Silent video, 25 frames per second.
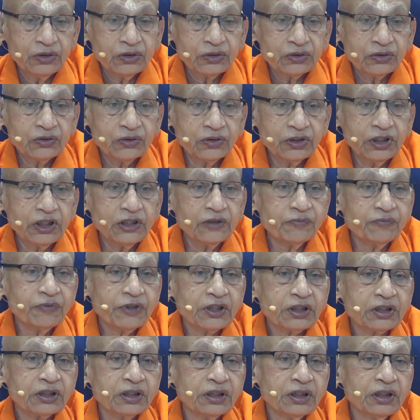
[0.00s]
So this
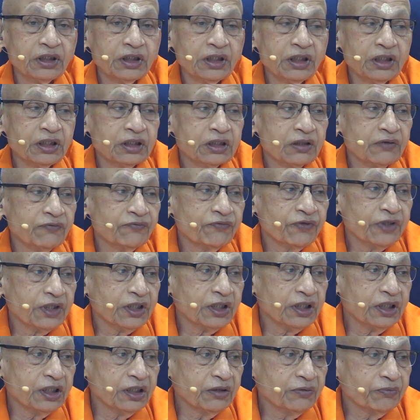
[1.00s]
bhakti is a
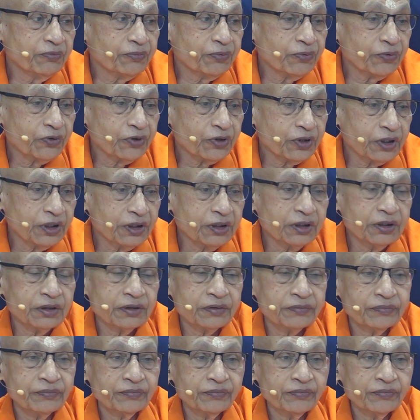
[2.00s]
very important